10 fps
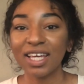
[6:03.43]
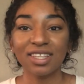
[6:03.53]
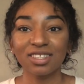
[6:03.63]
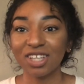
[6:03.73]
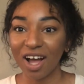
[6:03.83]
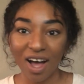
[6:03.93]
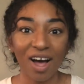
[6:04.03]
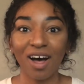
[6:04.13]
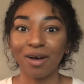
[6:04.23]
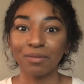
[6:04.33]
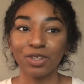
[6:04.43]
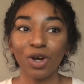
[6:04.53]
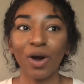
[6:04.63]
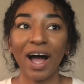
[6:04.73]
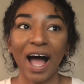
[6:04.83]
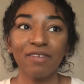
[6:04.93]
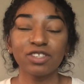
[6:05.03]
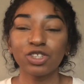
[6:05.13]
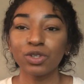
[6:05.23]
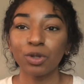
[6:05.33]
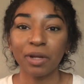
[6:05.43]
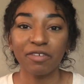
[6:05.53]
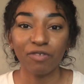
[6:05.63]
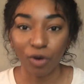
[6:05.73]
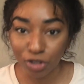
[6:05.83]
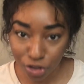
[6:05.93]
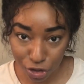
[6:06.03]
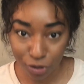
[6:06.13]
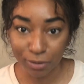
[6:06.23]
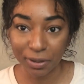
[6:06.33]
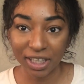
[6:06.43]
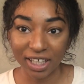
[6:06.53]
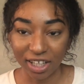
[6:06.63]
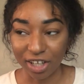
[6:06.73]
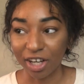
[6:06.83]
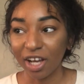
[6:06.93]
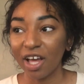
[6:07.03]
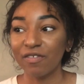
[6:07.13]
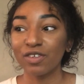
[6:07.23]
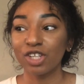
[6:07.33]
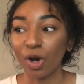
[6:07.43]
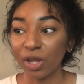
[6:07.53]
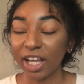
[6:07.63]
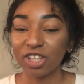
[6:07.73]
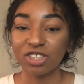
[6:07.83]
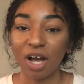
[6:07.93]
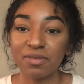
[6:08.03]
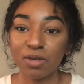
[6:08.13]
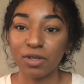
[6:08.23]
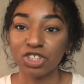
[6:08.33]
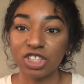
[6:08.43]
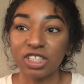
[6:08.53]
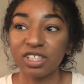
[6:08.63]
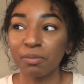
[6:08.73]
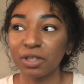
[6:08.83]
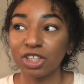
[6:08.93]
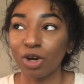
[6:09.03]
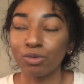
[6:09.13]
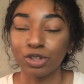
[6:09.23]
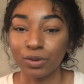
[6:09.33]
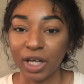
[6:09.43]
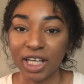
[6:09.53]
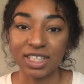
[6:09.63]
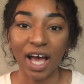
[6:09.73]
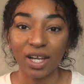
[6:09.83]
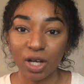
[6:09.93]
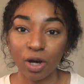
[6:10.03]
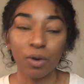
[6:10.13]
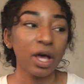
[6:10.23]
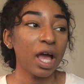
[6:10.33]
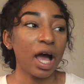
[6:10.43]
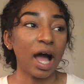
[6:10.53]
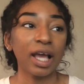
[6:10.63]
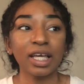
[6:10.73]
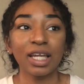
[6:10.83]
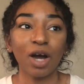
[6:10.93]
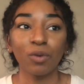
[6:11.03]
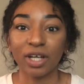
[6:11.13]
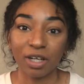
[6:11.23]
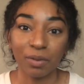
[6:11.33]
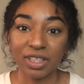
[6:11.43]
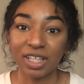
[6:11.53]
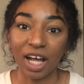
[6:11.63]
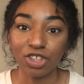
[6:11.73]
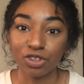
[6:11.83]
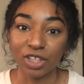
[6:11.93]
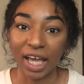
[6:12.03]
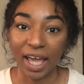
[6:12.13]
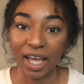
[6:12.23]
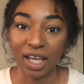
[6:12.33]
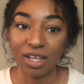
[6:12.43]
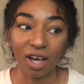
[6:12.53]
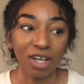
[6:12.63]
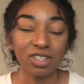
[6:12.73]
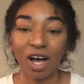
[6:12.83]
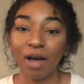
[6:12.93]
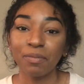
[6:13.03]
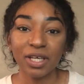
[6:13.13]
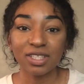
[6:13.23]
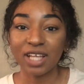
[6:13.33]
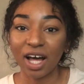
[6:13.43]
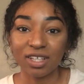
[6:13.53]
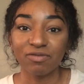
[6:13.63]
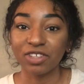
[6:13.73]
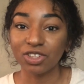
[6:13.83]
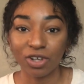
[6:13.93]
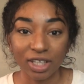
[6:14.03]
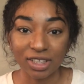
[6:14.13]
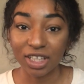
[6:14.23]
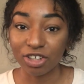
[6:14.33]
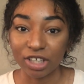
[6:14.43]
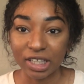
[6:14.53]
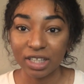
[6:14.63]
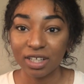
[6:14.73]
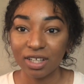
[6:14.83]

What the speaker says: take the job? You don't have to do it. Nobody forced you to be here. If you don't like your job so much, just simply don't do it. Because I know I cannot work at a place that I truly hate. Y'all saw I peaced out of Victoria's Secret.